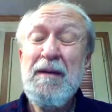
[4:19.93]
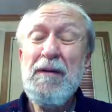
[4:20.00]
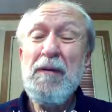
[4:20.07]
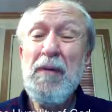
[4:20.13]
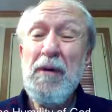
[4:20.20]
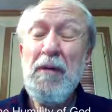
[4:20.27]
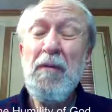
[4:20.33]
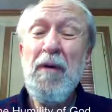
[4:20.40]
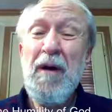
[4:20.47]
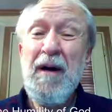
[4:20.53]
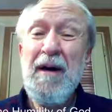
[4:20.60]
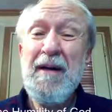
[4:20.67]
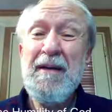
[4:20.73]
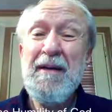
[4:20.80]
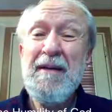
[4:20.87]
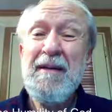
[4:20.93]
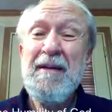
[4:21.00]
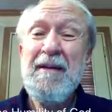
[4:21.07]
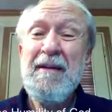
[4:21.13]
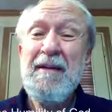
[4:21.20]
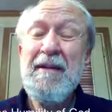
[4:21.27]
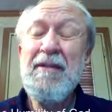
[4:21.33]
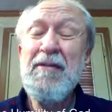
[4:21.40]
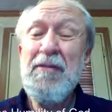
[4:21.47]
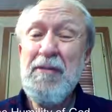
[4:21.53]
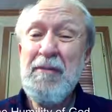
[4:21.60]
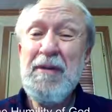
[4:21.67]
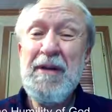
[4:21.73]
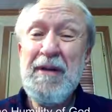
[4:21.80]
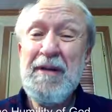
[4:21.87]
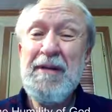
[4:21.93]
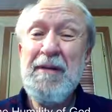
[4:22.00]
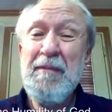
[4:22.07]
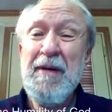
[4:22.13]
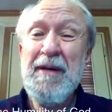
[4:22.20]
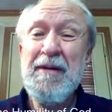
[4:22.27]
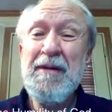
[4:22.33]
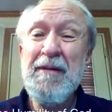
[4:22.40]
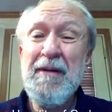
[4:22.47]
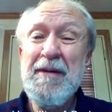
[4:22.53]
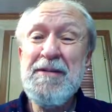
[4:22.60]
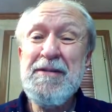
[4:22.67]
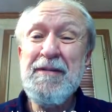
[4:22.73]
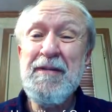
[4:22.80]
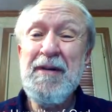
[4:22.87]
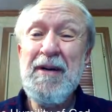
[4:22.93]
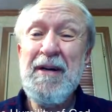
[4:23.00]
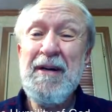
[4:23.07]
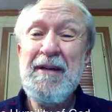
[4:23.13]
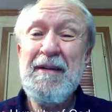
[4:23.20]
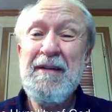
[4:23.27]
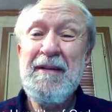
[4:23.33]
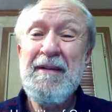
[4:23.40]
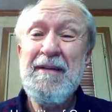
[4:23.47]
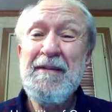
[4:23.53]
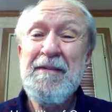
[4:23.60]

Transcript: You will walk in humility by the grace of God.